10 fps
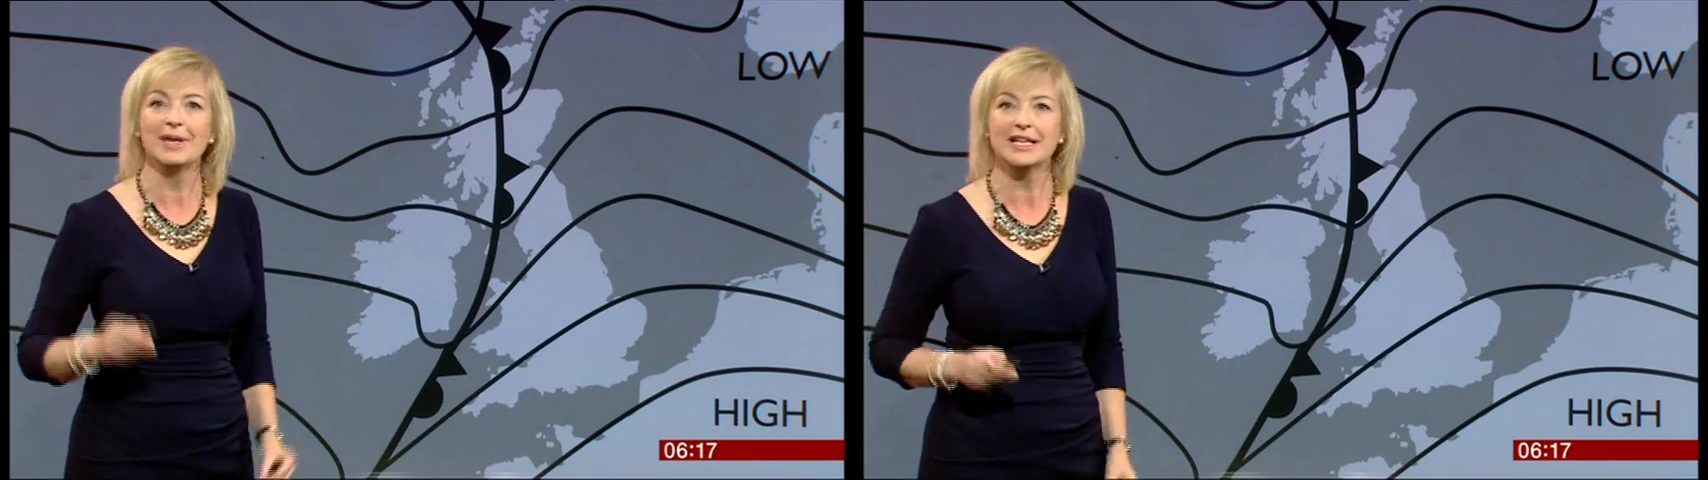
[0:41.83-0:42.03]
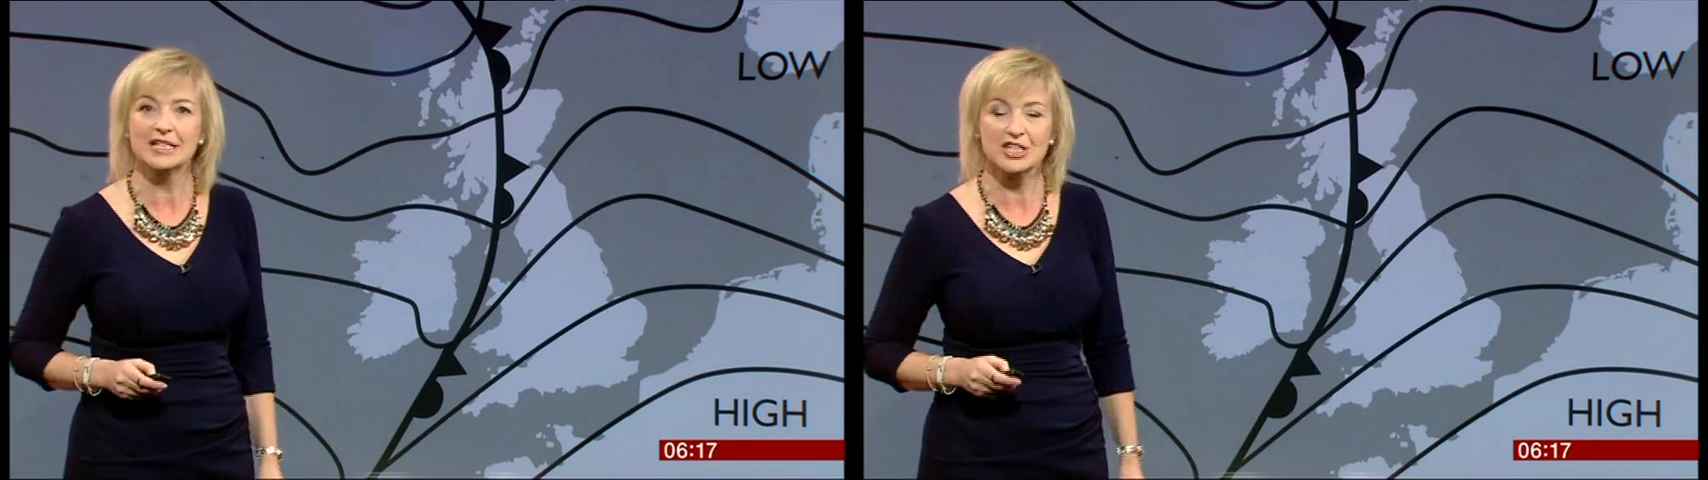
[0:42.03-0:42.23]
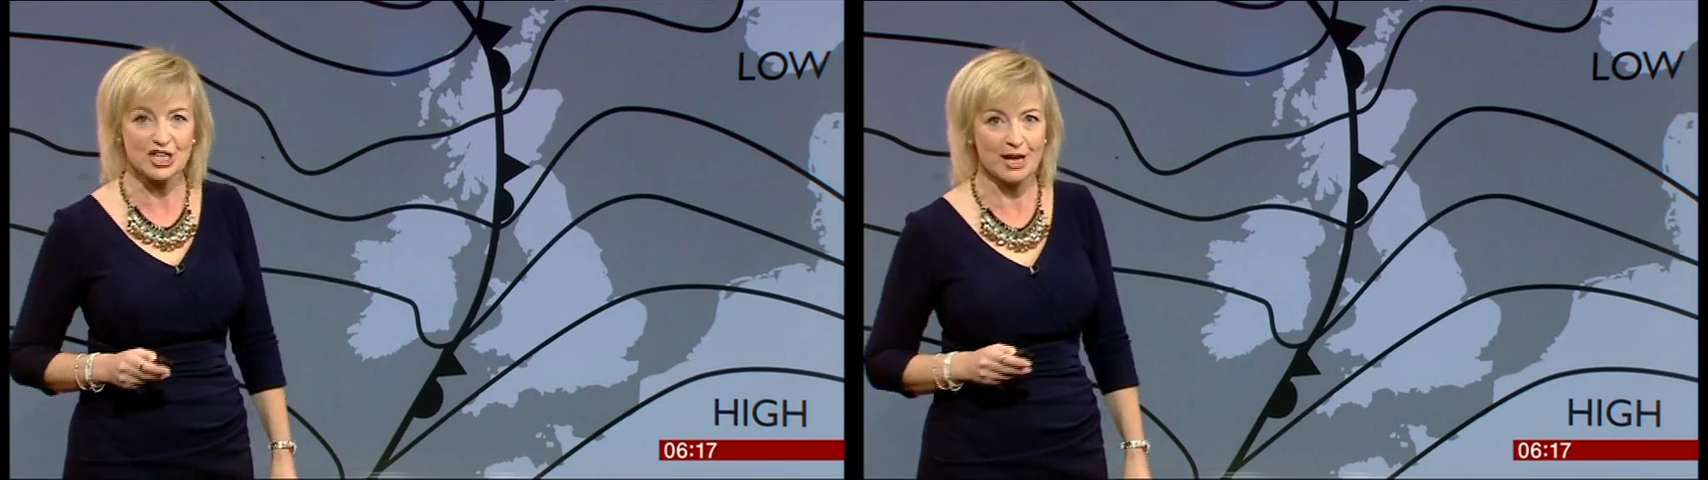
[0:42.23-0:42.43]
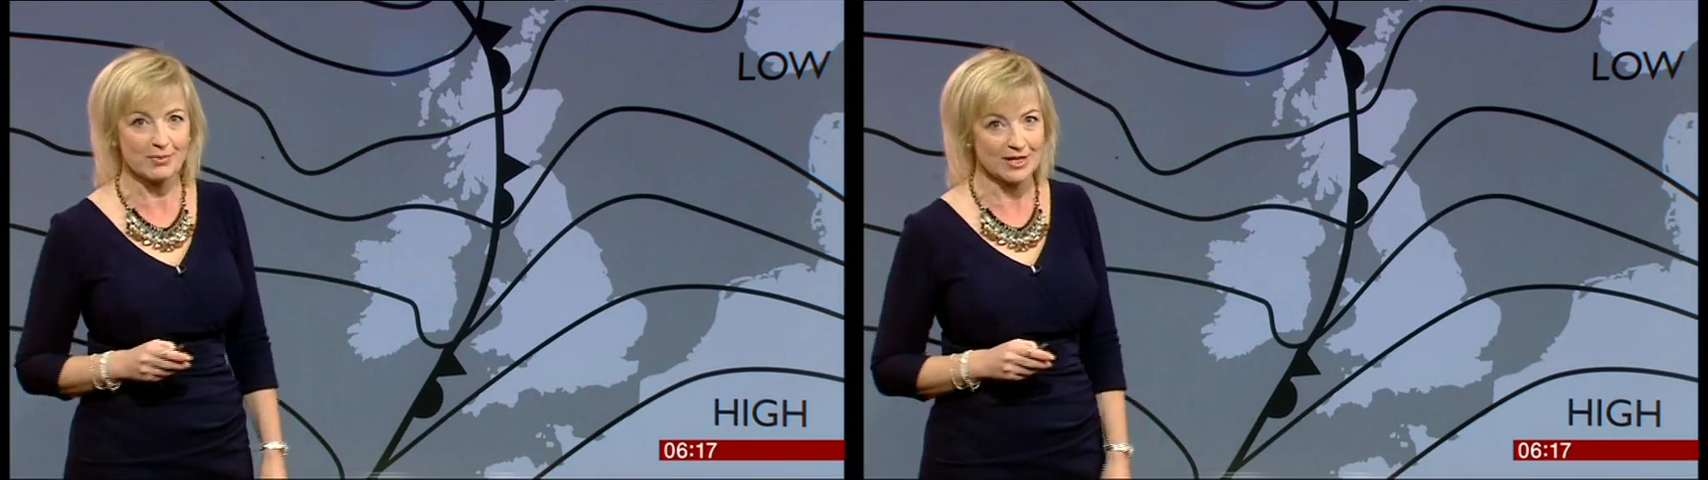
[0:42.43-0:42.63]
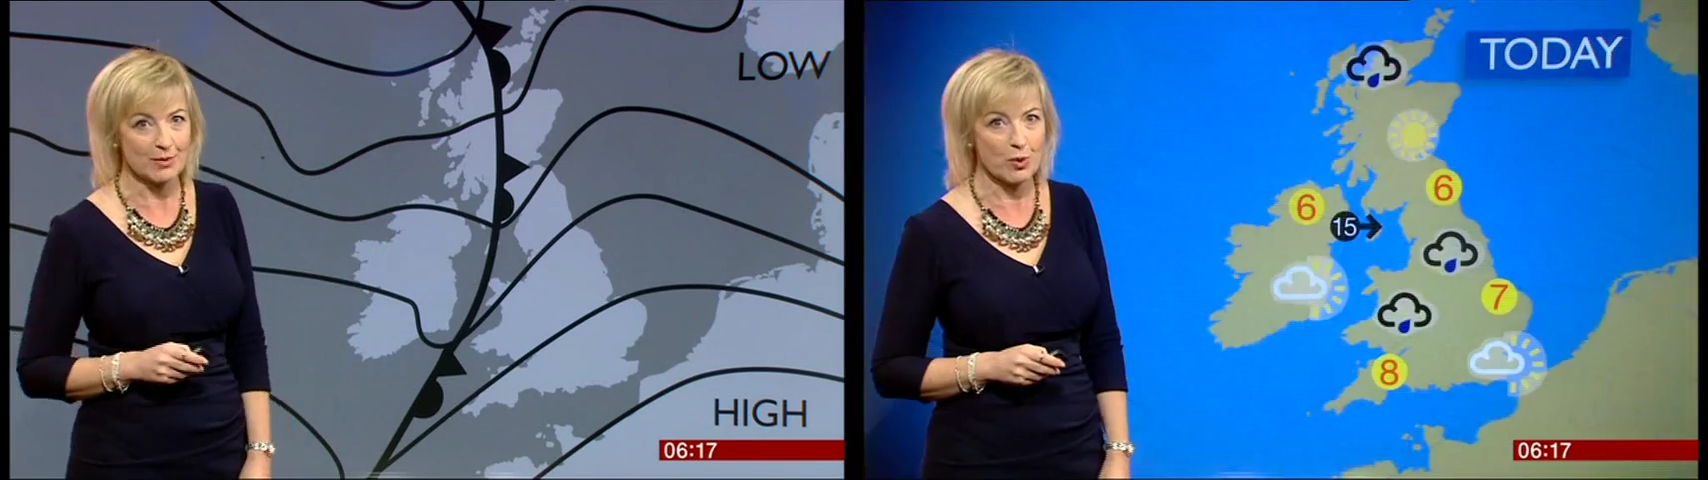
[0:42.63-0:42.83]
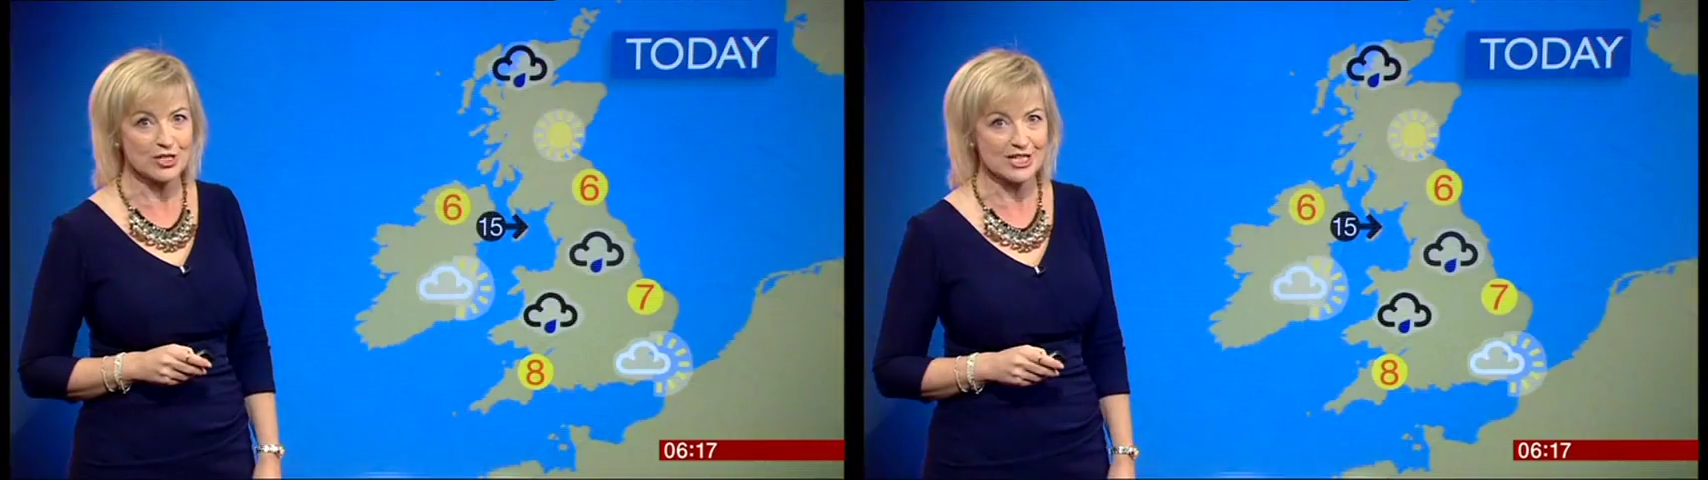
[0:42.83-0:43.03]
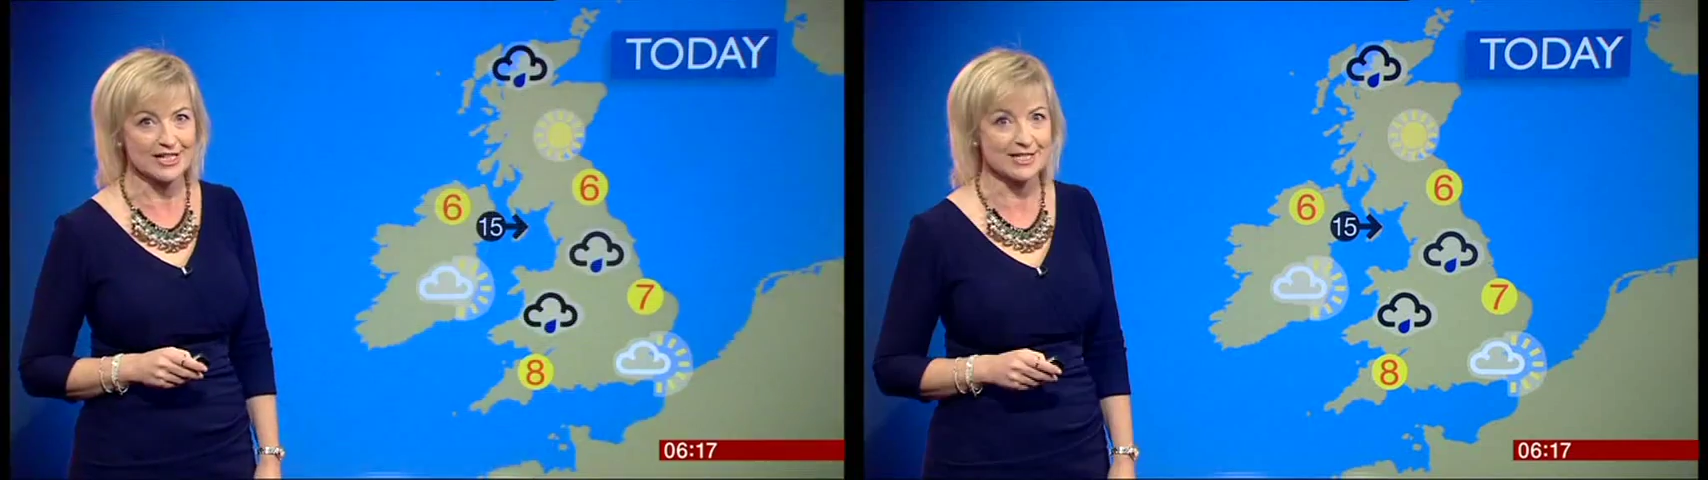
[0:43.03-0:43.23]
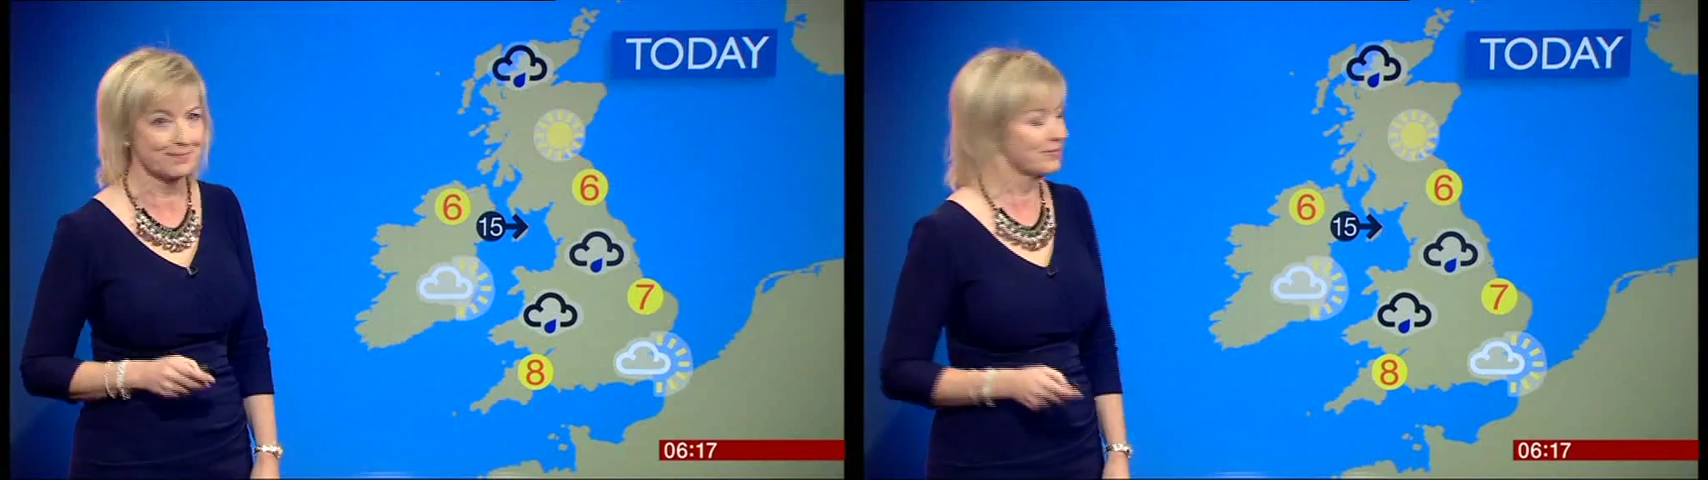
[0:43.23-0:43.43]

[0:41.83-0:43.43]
into the shape that he wanted.